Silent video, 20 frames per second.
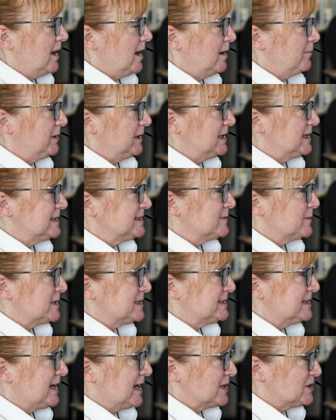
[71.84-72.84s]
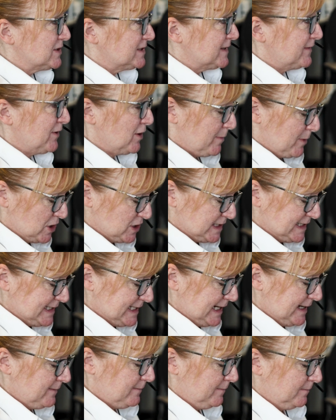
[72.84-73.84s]
Ambulance, what is the address of your
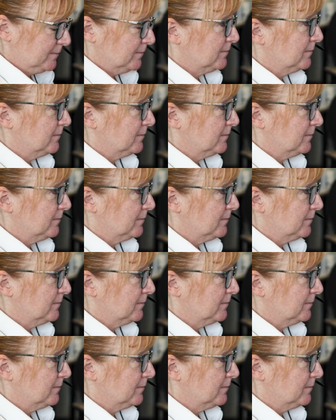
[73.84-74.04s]
emergency?